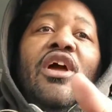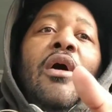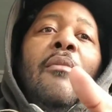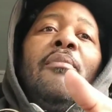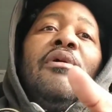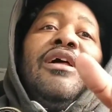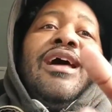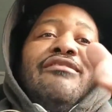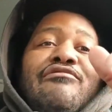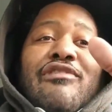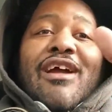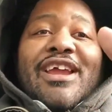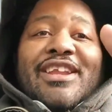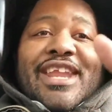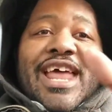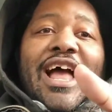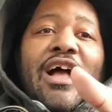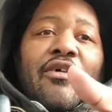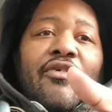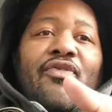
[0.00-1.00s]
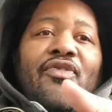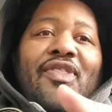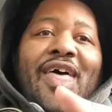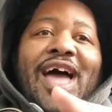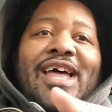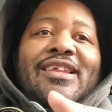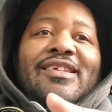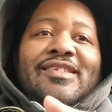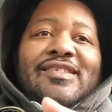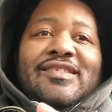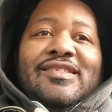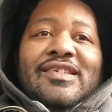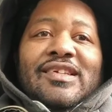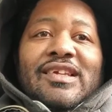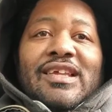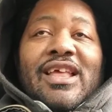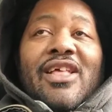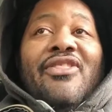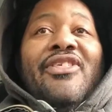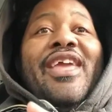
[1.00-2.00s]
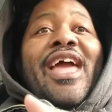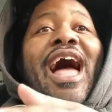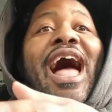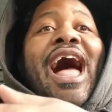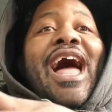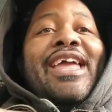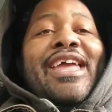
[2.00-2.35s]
but right now that is the high